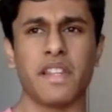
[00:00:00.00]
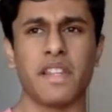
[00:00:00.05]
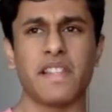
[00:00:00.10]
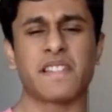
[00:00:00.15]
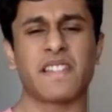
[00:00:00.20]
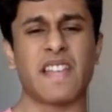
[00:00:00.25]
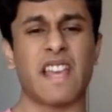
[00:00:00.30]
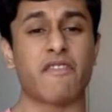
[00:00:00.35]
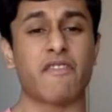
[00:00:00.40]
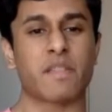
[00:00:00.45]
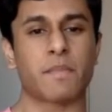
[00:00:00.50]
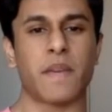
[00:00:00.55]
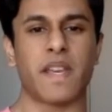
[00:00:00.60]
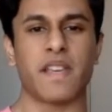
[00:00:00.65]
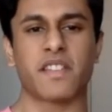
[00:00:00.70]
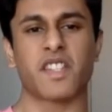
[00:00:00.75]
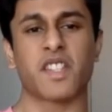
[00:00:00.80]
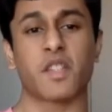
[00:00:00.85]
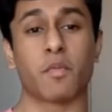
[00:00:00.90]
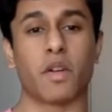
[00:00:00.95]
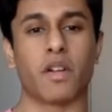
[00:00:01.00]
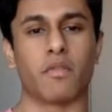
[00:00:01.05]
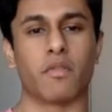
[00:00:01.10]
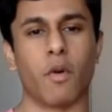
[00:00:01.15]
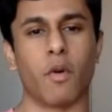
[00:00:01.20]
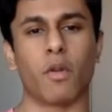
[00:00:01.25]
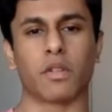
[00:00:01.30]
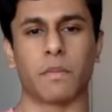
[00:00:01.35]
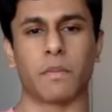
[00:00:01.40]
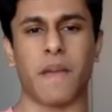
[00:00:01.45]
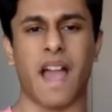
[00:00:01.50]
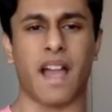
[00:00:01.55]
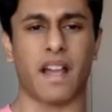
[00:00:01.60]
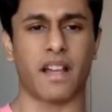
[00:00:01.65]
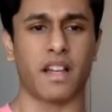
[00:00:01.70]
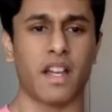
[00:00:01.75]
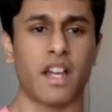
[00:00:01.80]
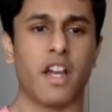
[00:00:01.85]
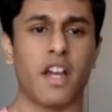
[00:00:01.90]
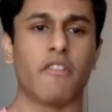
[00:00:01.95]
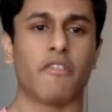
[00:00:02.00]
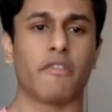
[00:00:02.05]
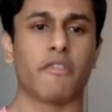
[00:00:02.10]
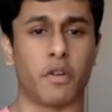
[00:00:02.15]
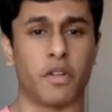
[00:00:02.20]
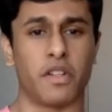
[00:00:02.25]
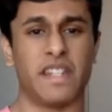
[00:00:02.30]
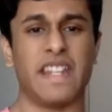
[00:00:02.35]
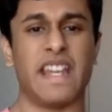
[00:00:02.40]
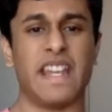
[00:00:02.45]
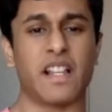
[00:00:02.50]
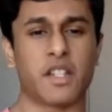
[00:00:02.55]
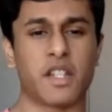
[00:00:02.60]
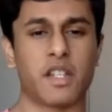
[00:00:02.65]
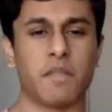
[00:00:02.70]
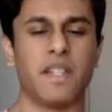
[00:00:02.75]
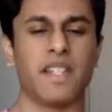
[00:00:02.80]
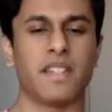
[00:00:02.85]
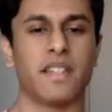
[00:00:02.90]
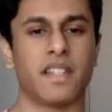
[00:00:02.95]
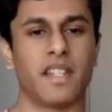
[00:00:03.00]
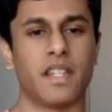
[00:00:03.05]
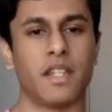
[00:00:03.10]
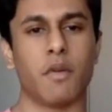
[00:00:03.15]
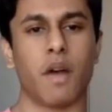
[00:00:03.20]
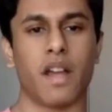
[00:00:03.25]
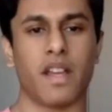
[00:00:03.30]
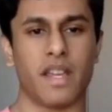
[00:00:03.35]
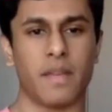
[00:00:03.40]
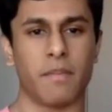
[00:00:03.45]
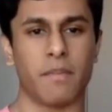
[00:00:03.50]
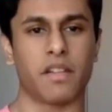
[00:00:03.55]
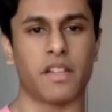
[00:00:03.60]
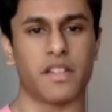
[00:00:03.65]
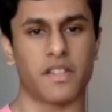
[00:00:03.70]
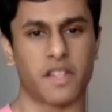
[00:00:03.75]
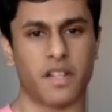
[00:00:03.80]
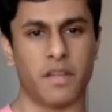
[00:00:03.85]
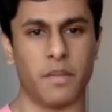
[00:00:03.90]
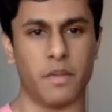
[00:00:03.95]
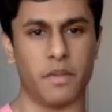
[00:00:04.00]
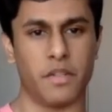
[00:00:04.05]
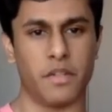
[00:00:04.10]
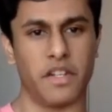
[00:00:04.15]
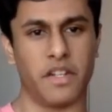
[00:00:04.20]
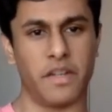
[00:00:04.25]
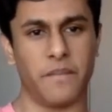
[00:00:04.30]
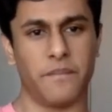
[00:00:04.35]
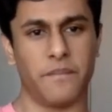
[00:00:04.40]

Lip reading: safe spaces were rolled back for the LGBTQIA plus community.